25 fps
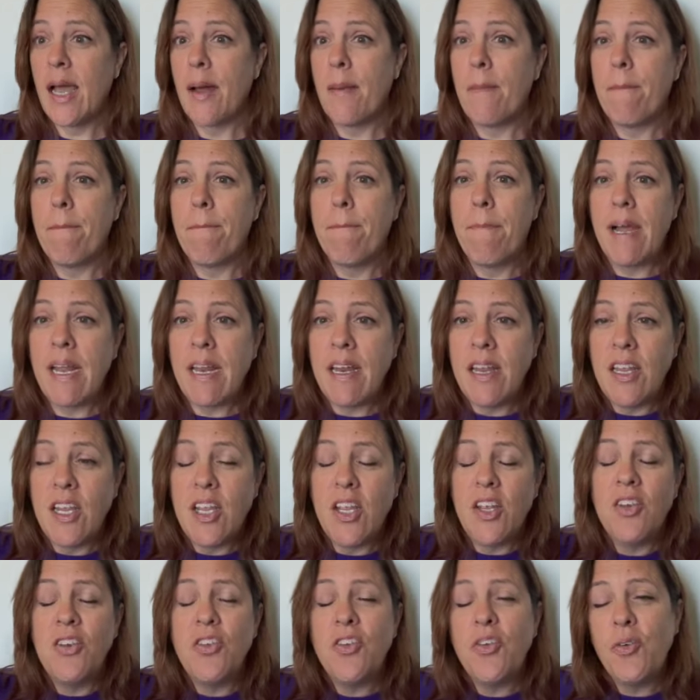but
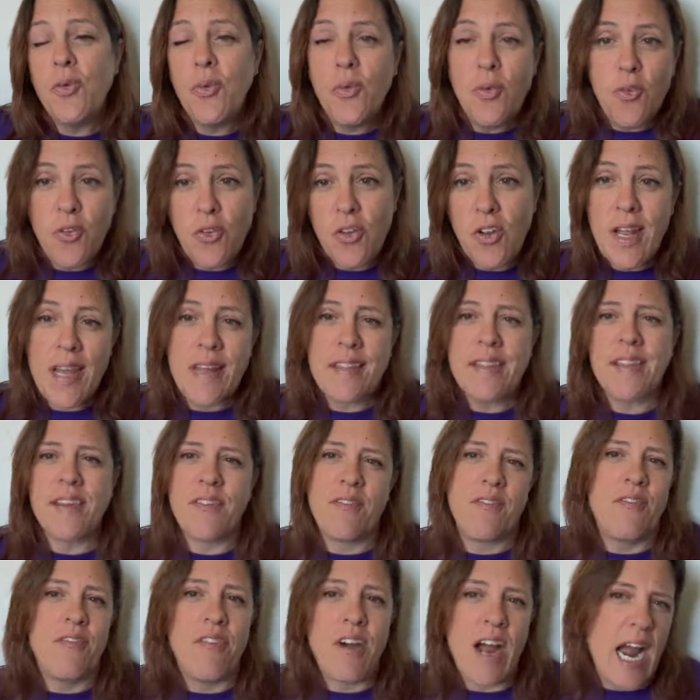you do get the
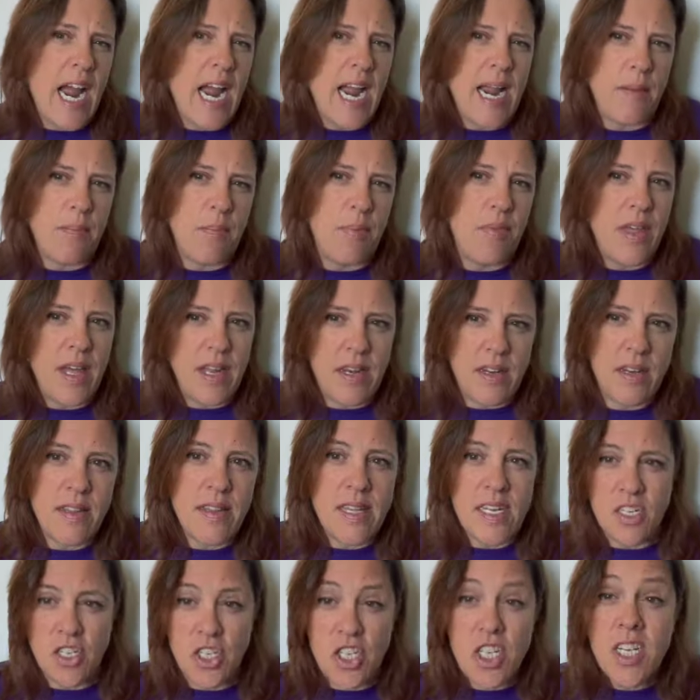vibe
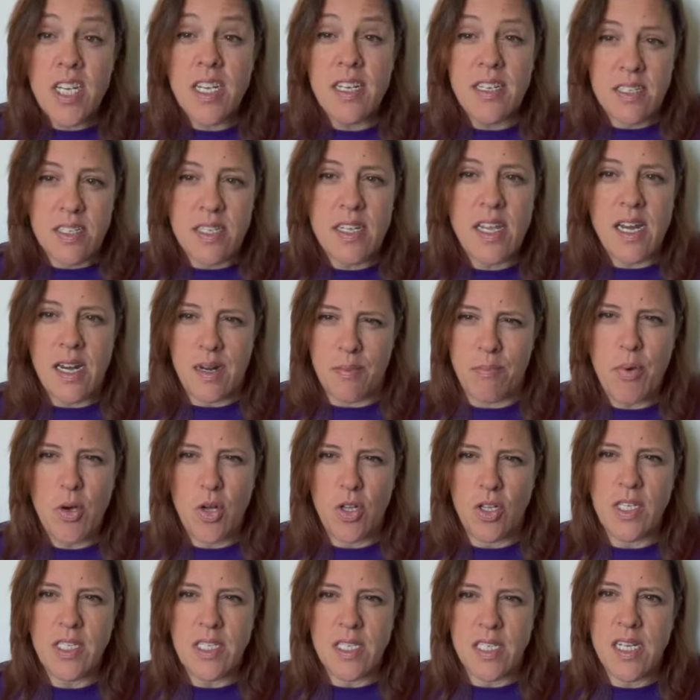that she is gonna
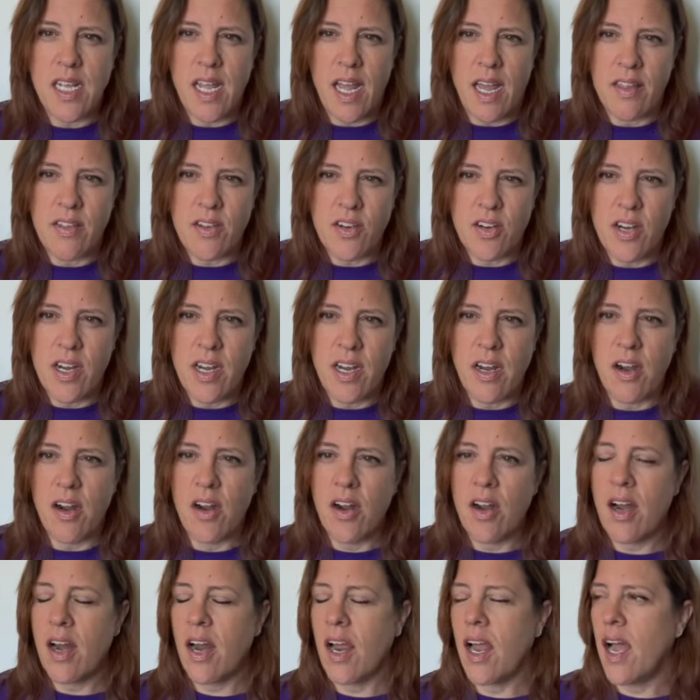pull it together
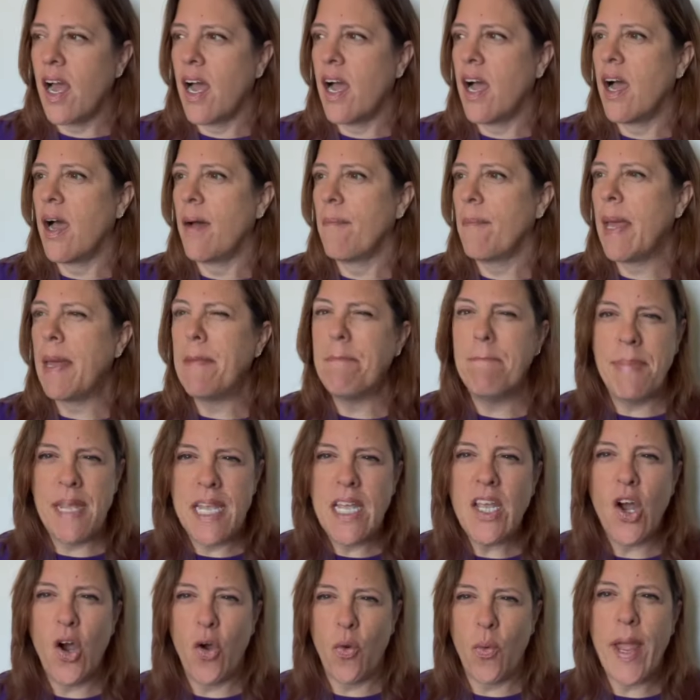here, and
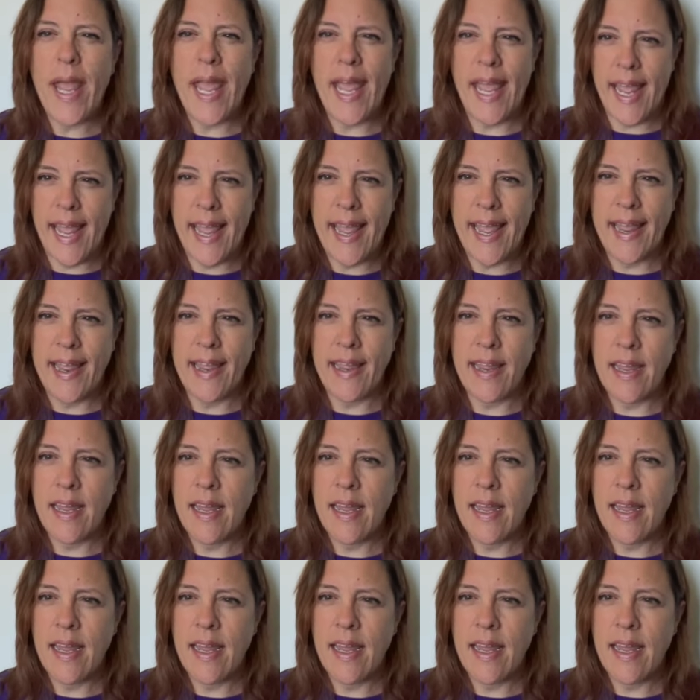be okay.